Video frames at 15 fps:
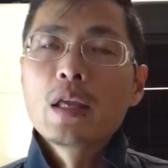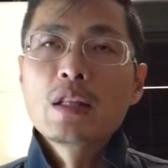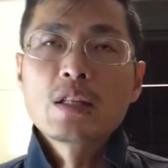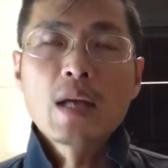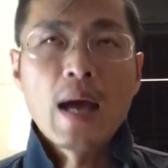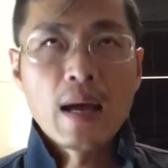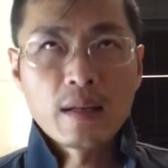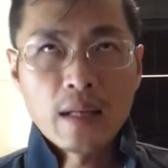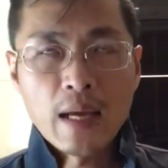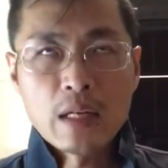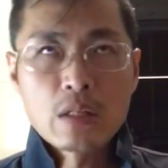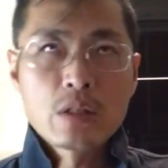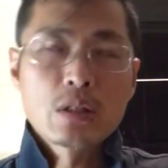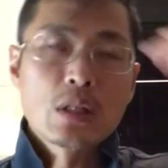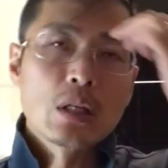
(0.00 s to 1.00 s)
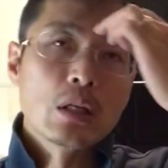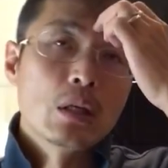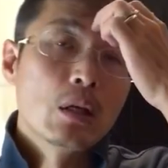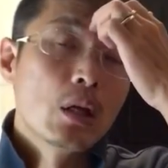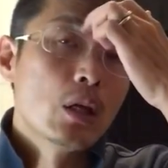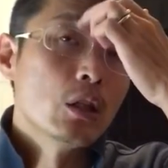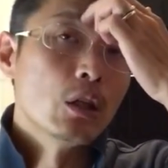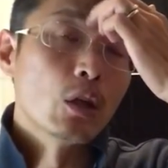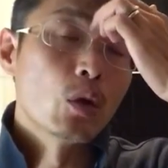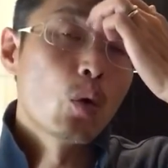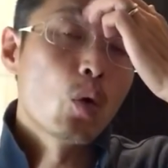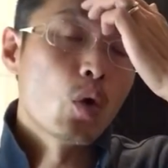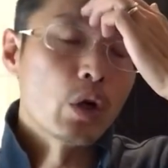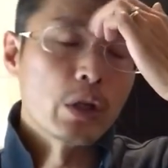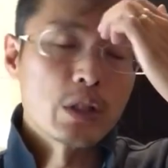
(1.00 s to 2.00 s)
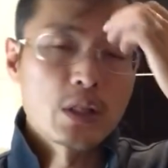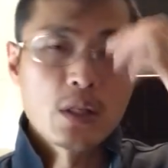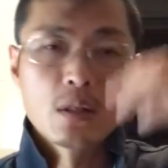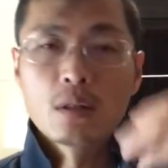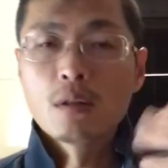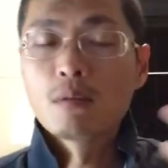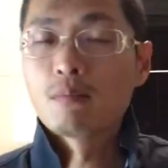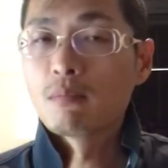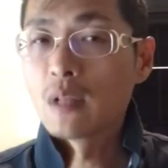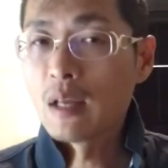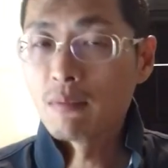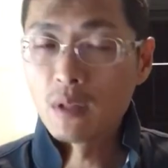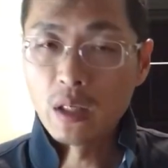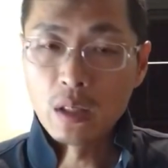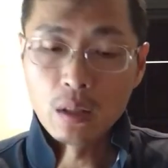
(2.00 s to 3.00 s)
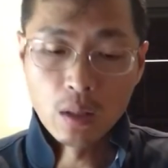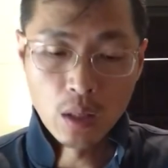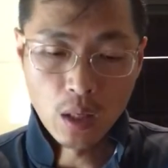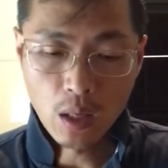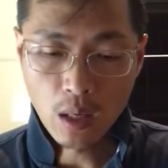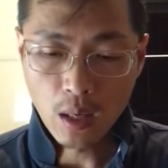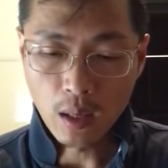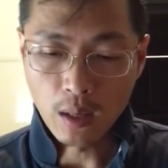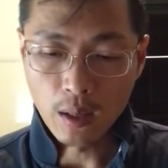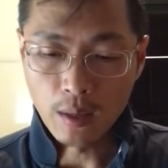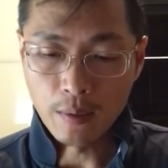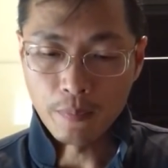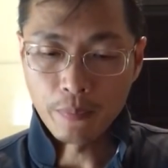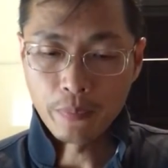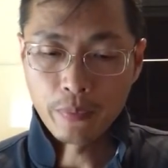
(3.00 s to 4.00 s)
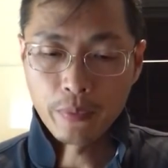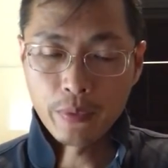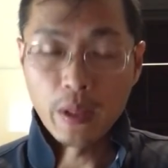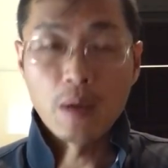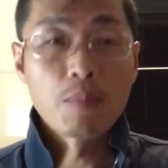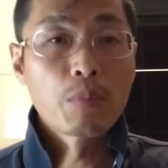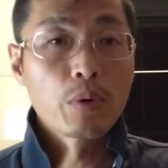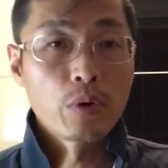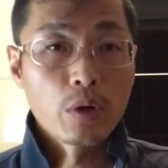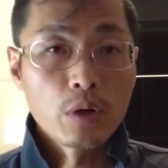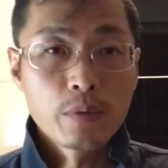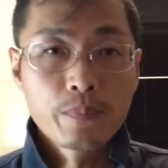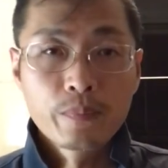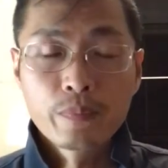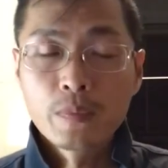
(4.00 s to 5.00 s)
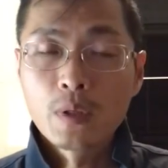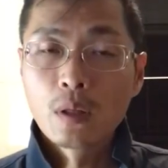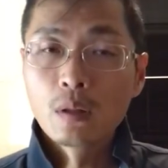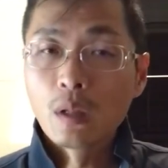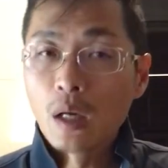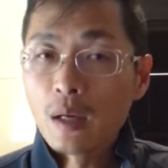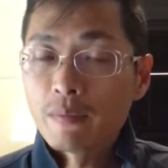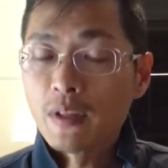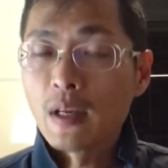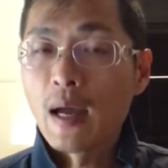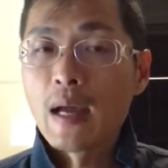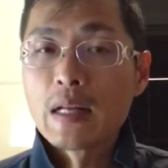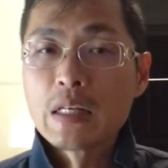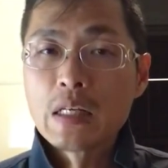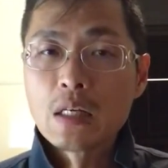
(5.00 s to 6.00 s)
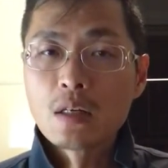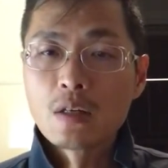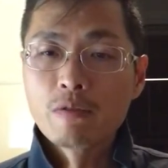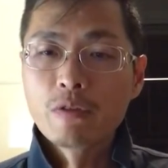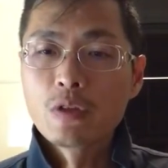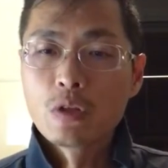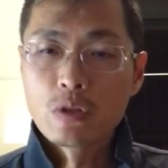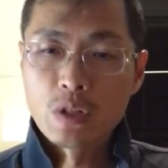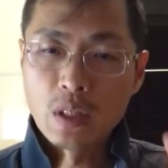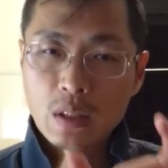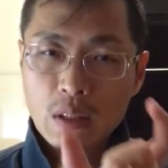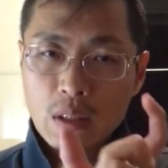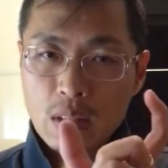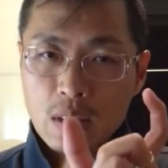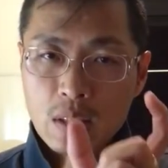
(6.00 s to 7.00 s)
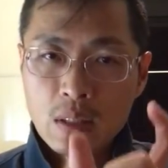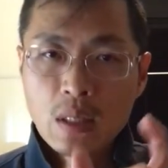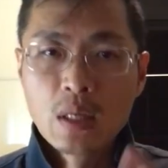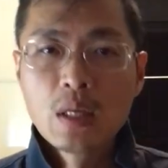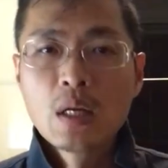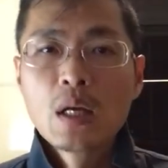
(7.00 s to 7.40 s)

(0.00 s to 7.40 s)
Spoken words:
in Song Dynasty, the court, namely the emperor, loved the idea of using this